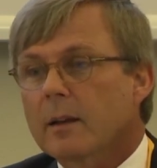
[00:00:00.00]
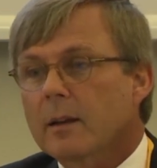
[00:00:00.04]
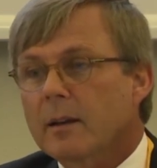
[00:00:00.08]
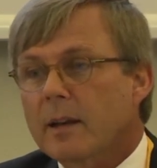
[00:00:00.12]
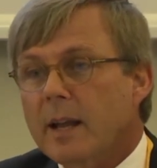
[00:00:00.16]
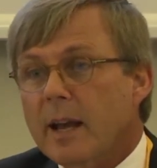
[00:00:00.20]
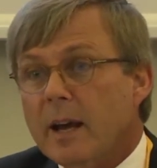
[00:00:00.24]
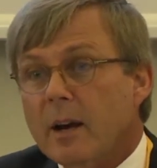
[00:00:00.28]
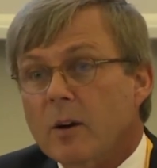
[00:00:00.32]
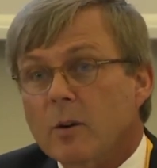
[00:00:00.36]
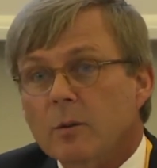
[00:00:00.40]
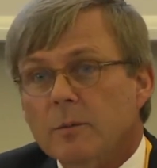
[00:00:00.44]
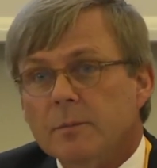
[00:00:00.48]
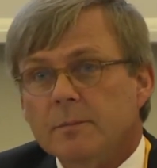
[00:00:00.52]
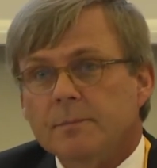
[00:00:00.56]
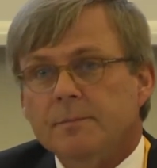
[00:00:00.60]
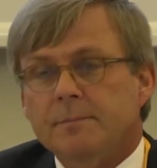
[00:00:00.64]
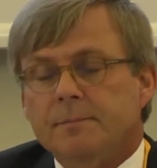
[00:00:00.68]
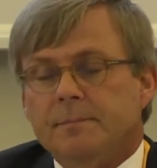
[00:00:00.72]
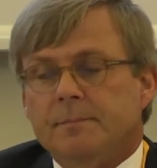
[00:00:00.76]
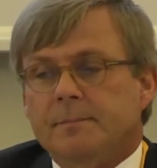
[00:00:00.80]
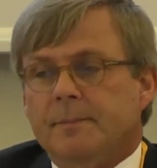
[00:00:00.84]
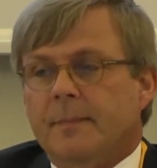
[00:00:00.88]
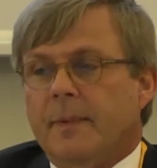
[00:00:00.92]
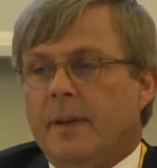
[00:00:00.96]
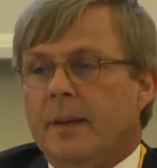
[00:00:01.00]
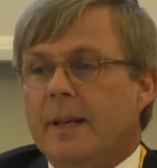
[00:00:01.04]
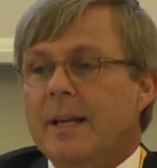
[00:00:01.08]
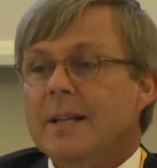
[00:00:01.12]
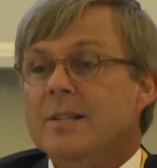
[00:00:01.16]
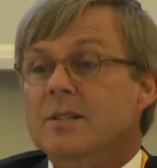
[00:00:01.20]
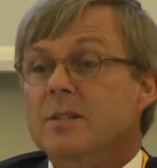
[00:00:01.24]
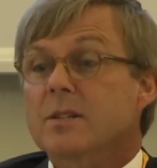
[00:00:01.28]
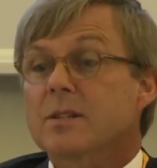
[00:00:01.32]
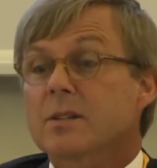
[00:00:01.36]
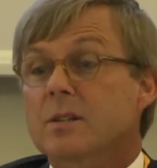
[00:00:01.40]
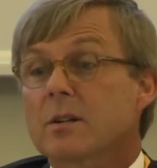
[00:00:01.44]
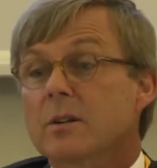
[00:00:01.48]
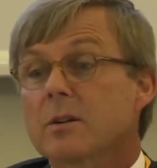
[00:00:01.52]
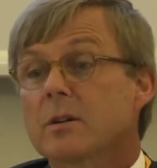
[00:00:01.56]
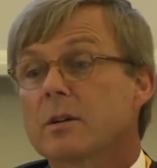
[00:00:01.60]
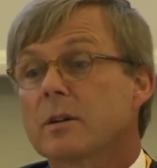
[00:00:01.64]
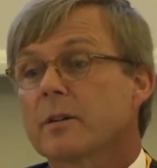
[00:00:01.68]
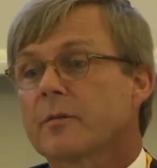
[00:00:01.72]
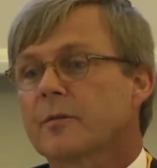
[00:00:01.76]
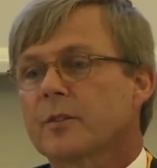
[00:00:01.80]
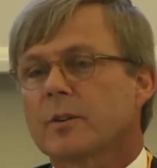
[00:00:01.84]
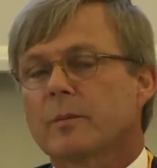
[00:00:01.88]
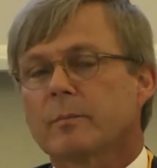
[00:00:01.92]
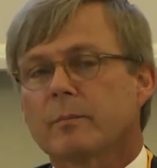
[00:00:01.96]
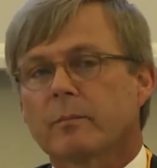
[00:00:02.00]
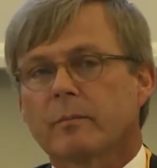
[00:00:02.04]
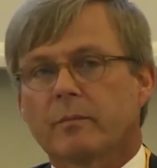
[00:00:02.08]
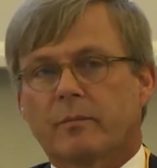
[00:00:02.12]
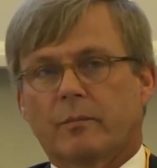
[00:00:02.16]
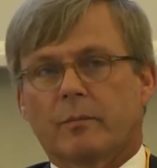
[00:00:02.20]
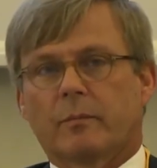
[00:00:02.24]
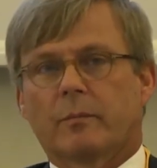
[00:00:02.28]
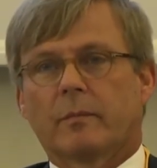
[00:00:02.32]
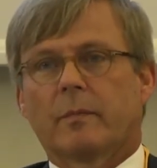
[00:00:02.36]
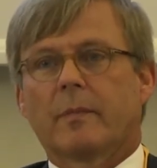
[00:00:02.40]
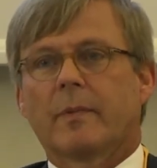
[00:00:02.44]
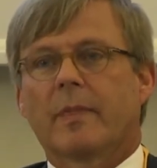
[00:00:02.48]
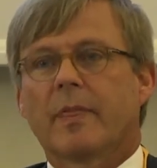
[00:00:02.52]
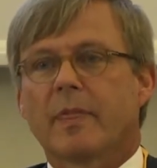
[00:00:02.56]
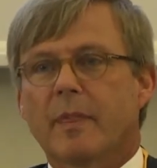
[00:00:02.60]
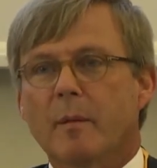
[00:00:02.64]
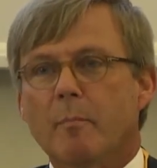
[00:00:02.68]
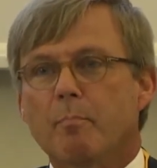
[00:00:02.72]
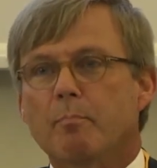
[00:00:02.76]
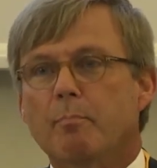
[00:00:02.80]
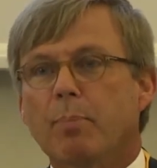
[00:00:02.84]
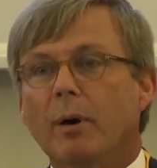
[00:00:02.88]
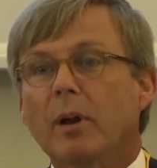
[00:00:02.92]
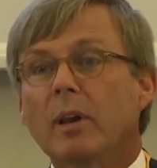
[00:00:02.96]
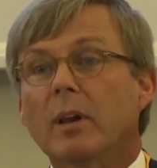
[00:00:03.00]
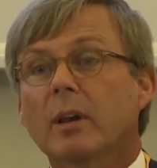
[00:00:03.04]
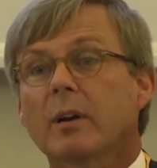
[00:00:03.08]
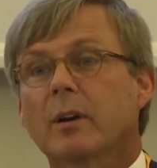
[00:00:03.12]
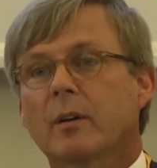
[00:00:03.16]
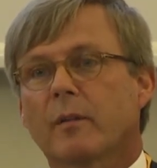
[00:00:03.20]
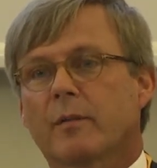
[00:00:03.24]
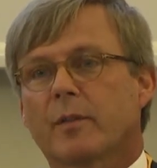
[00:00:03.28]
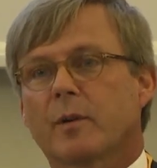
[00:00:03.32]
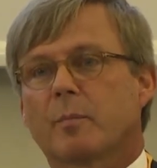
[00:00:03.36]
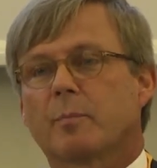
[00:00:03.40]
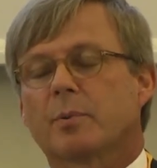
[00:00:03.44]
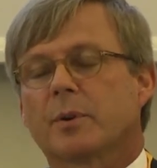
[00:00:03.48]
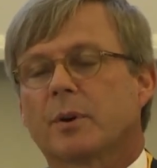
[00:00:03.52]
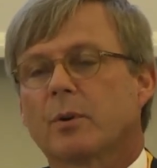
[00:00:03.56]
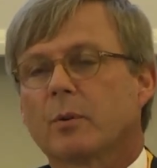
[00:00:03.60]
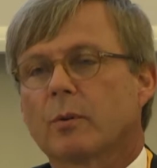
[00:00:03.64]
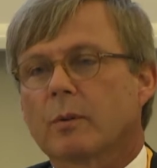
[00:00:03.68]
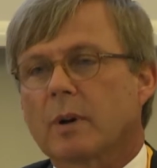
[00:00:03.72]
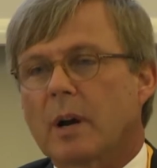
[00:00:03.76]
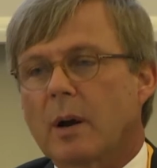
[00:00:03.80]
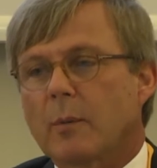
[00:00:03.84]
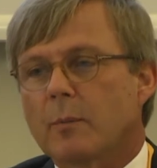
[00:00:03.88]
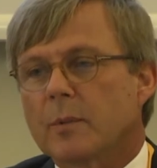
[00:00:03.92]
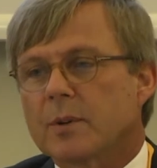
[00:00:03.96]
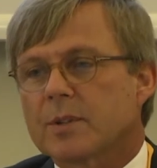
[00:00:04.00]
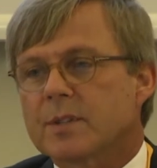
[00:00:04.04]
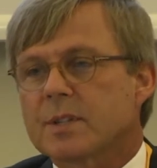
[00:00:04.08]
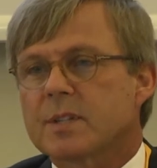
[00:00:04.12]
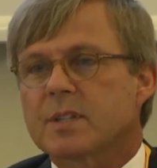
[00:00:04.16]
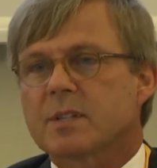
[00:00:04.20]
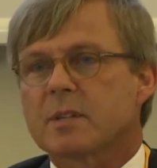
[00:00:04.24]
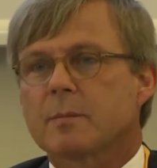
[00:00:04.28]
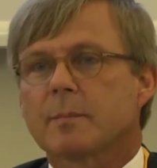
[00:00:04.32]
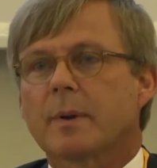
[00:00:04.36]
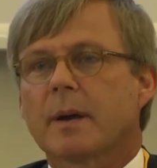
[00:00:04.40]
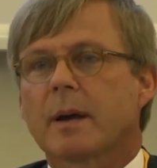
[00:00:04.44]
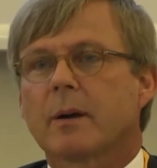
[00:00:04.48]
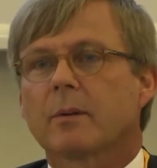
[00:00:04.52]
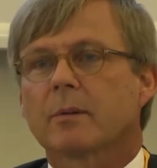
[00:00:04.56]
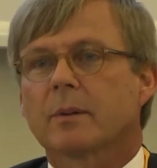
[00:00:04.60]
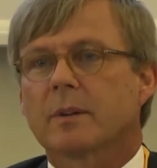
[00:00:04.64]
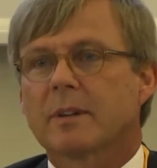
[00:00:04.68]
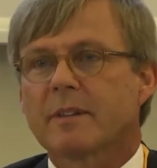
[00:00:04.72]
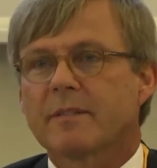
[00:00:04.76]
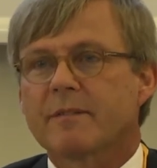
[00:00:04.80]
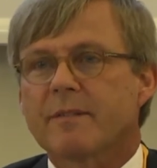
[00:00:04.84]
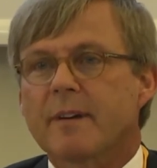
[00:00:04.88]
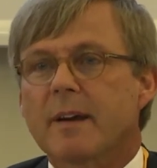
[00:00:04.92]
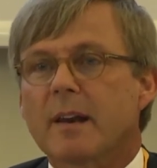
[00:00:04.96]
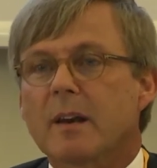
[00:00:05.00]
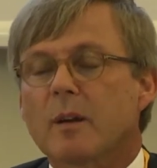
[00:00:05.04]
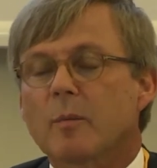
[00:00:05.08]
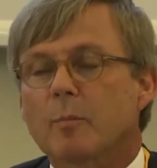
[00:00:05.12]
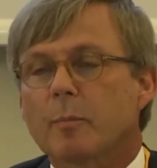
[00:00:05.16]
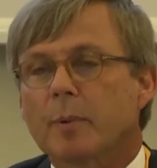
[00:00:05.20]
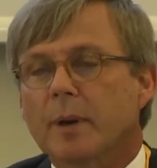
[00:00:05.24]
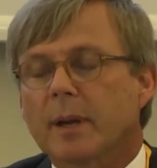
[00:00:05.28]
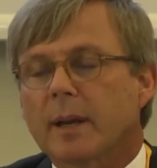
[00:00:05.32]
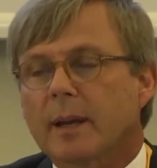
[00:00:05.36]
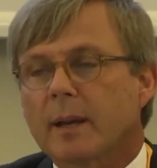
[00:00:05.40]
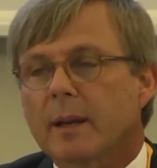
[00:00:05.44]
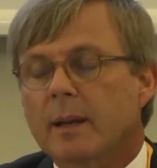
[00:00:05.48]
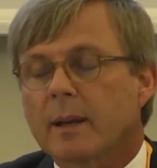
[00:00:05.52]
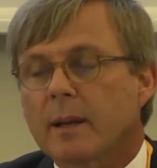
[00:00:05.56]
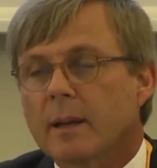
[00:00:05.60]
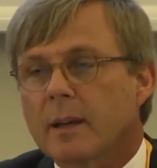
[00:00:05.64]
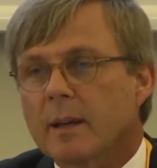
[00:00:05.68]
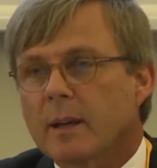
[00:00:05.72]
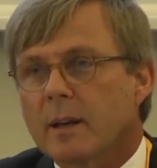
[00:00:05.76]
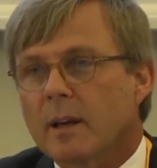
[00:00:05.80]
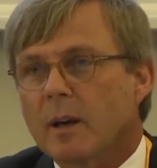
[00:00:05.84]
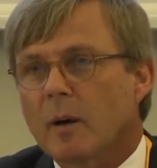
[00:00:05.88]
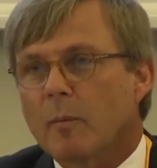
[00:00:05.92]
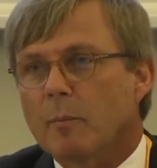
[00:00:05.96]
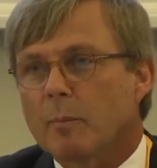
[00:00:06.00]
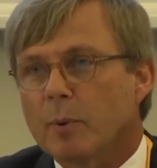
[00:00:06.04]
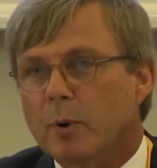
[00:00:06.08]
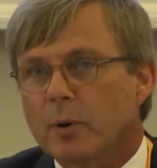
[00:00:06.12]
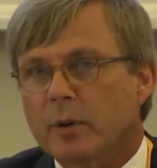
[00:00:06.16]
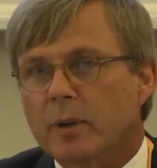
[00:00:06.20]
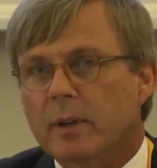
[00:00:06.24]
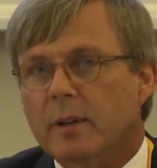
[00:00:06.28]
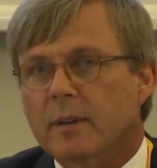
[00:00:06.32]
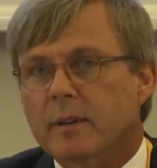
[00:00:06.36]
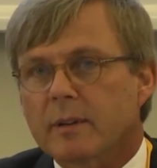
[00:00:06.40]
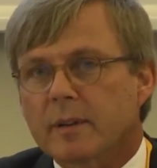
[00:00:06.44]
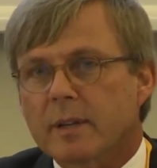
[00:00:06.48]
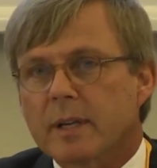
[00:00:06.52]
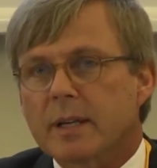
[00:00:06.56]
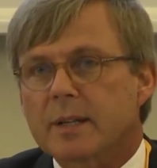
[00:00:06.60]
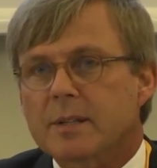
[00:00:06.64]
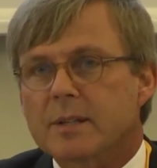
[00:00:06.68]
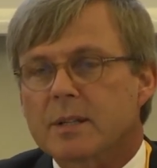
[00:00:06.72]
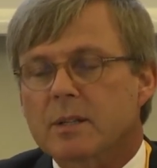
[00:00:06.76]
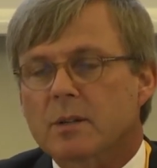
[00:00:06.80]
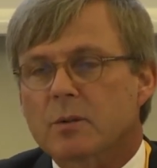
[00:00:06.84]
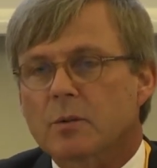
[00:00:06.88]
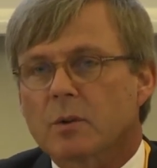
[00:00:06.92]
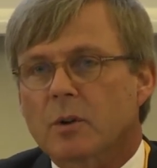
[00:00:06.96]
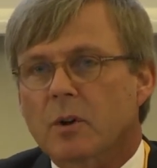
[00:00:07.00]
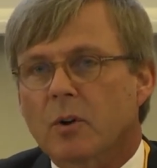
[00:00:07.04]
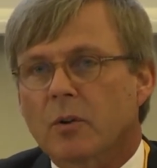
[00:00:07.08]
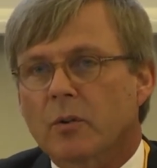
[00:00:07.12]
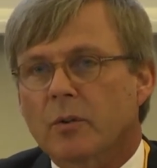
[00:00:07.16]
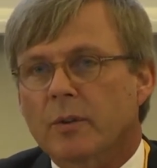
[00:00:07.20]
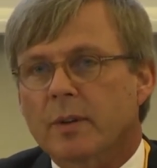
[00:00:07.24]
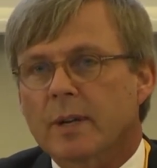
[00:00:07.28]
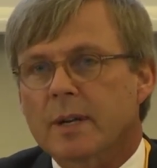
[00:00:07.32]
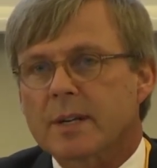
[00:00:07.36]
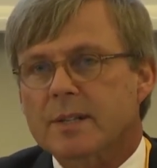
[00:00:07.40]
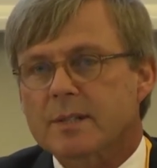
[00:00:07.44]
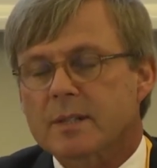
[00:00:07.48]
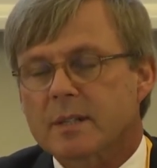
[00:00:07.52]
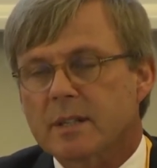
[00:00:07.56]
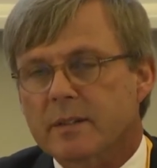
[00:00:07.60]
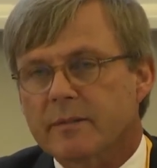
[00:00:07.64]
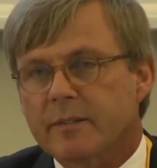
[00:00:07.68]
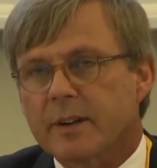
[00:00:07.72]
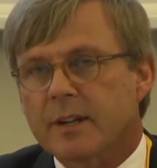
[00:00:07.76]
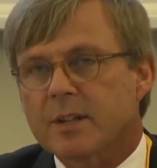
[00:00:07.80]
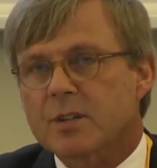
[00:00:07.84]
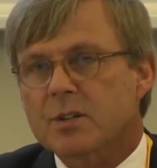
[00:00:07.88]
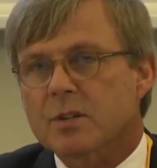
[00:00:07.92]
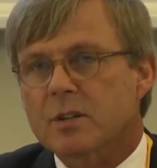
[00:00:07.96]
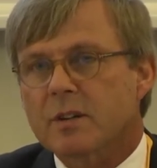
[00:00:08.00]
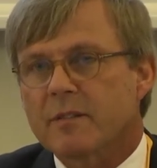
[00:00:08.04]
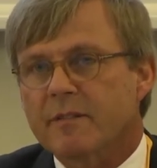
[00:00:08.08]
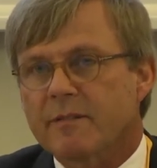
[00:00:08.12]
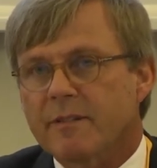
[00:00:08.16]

Now, lessons learned from the bulk of the program, which is about developing and putting things into context and eventually